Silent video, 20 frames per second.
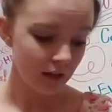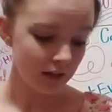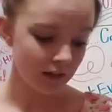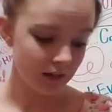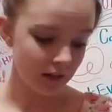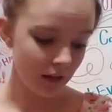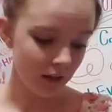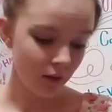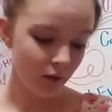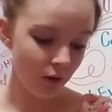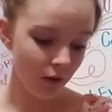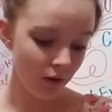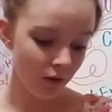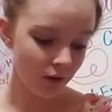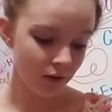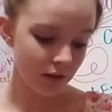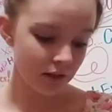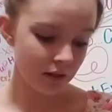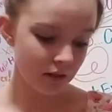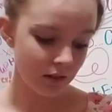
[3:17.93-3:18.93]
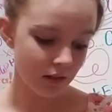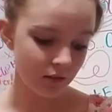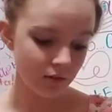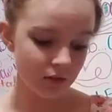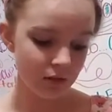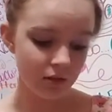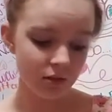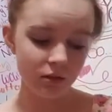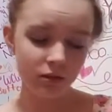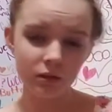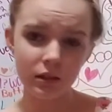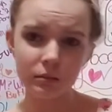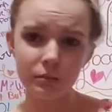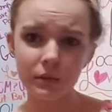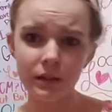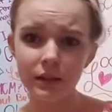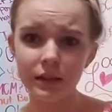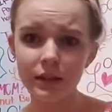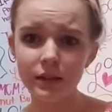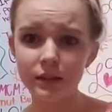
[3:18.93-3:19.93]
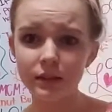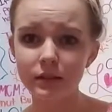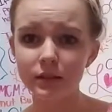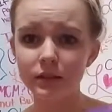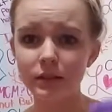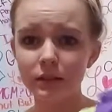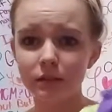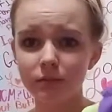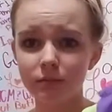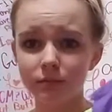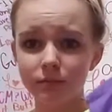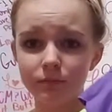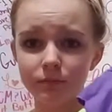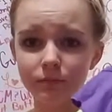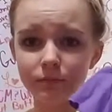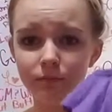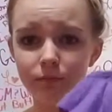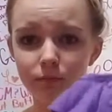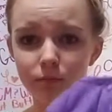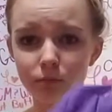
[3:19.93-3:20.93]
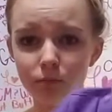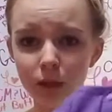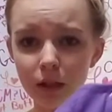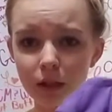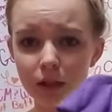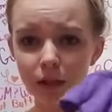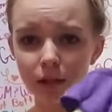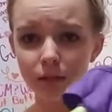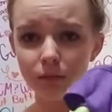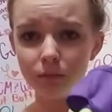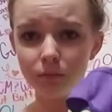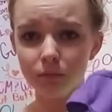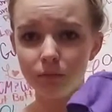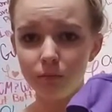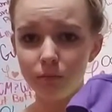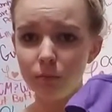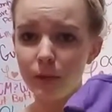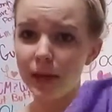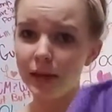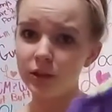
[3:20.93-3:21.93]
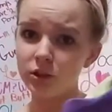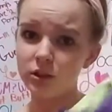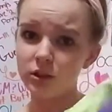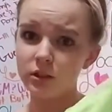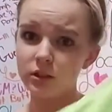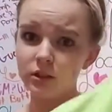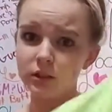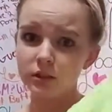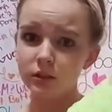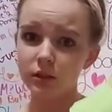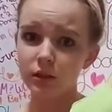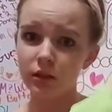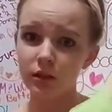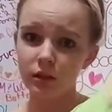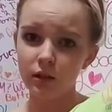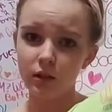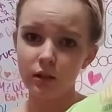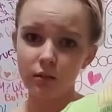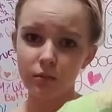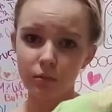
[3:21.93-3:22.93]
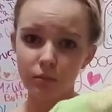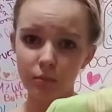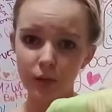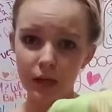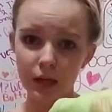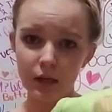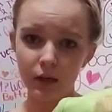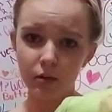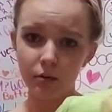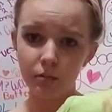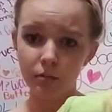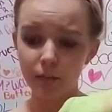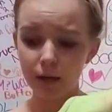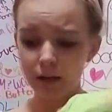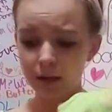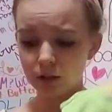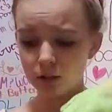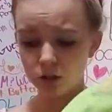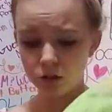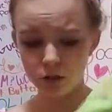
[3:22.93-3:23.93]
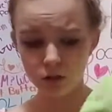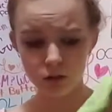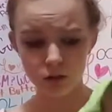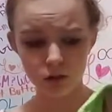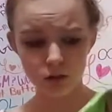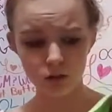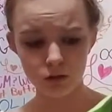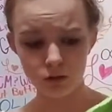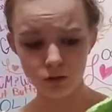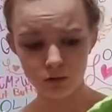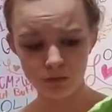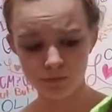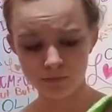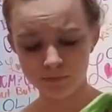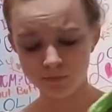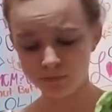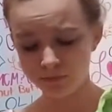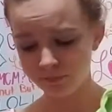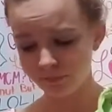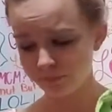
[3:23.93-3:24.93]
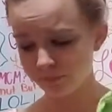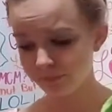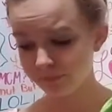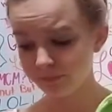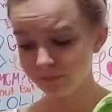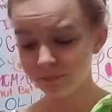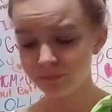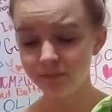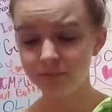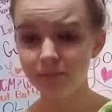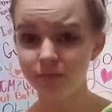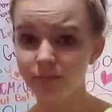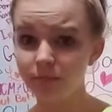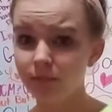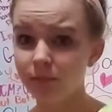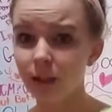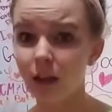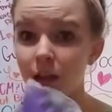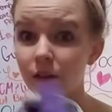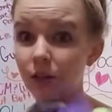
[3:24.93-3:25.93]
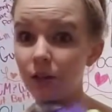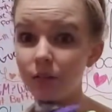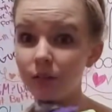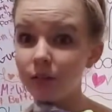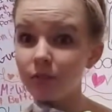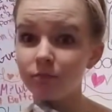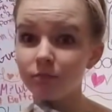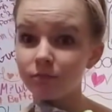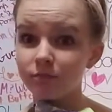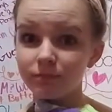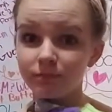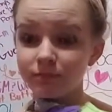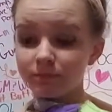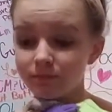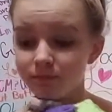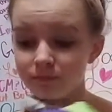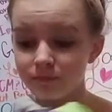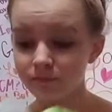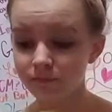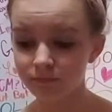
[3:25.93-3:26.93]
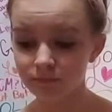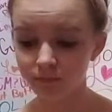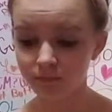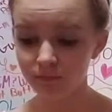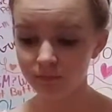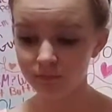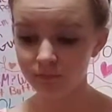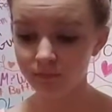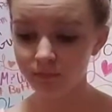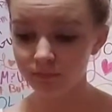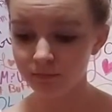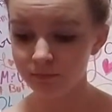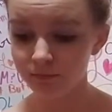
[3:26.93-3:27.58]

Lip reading: So all this stuff's 3 months. Bam. Matches. Bam. Matches. I love it.